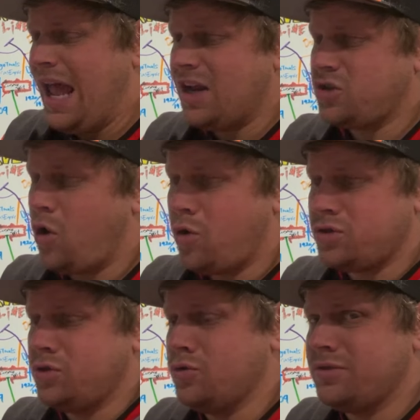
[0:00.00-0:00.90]
Ash
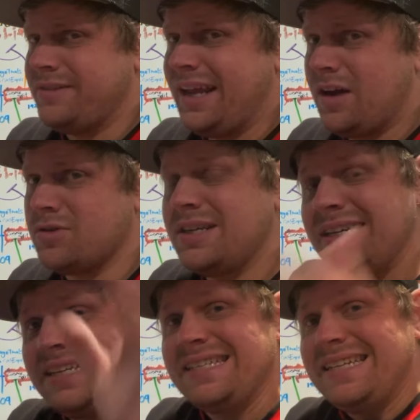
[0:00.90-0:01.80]
also goes to the lighthouse,
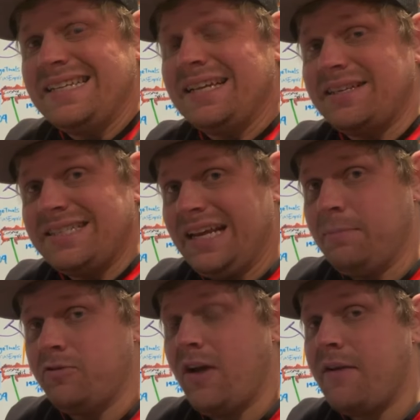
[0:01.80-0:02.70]
he sees that
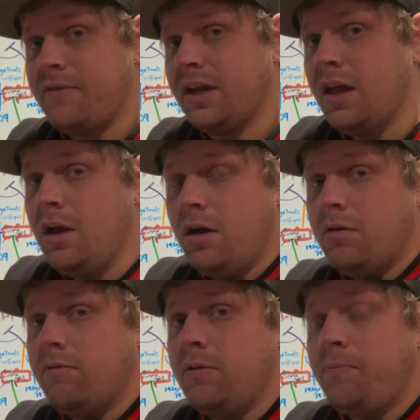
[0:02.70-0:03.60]
same graphic
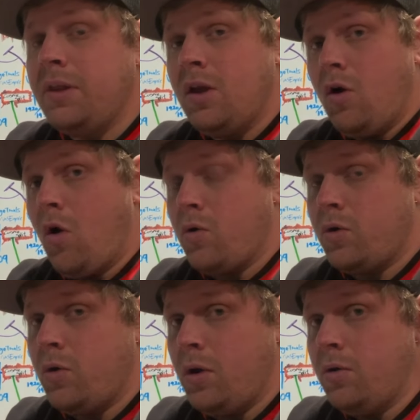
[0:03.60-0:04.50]
of
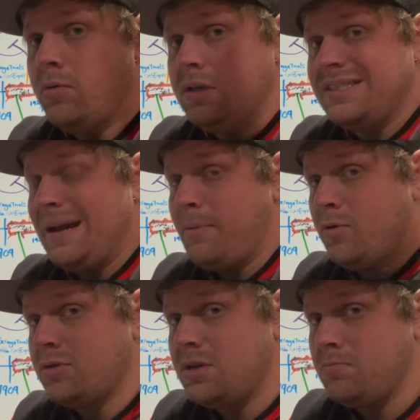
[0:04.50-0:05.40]
Articuno,
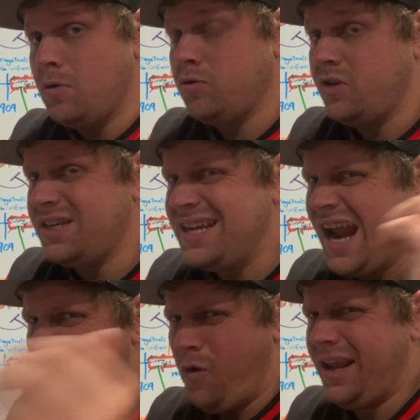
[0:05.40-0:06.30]
Zapdos, Moltres,
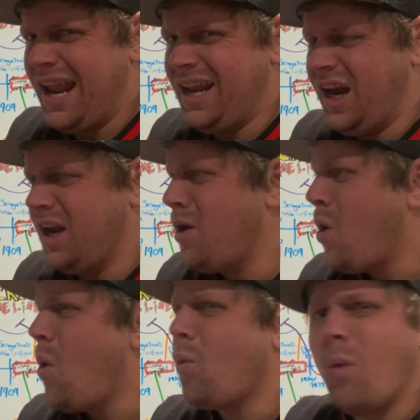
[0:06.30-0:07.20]
and Arcanine.
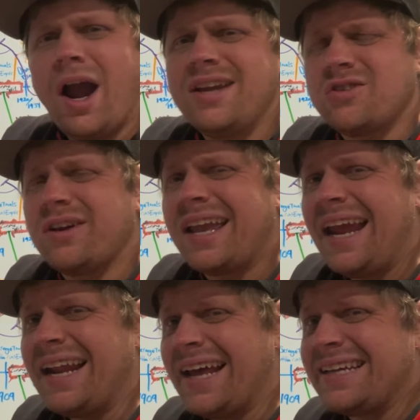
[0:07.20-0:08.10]
Why is
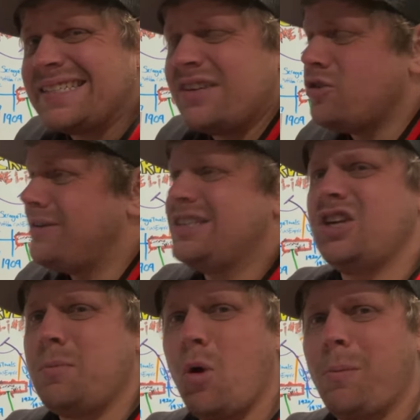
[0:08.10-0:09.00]
Arcanine considered a
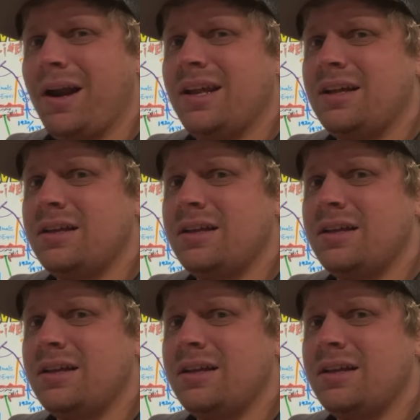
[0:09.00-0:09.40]
legendary Pokemon?